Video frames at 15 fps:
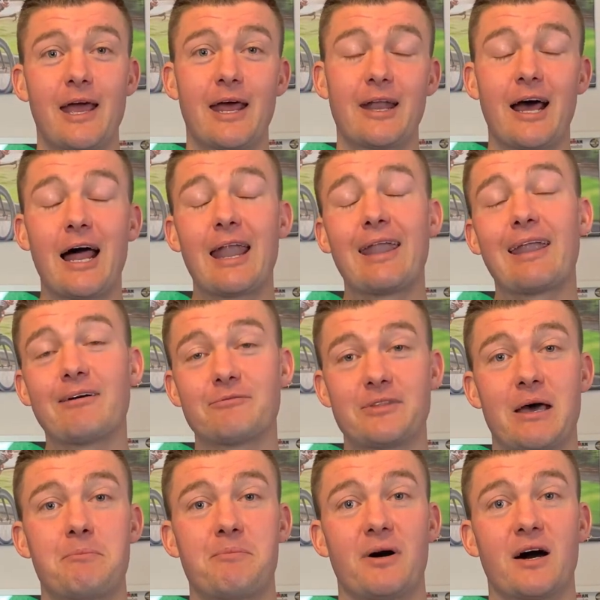and I loved
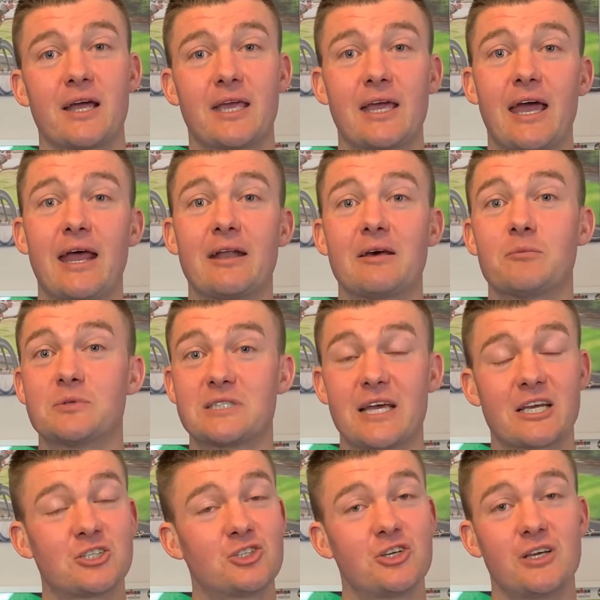that bike, and it was
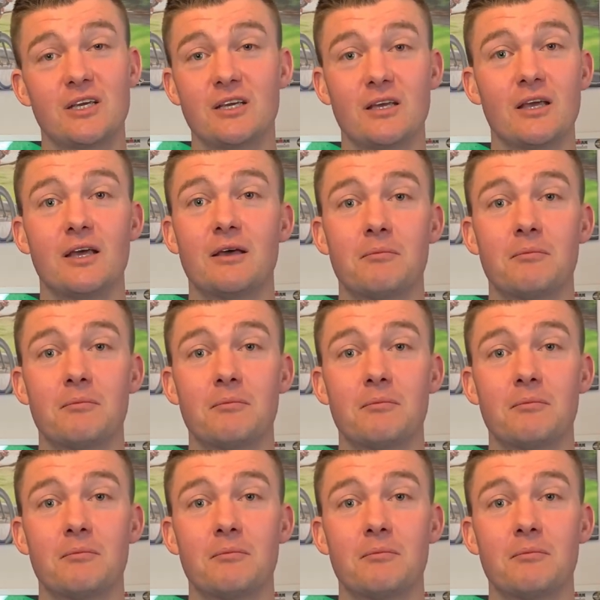actually,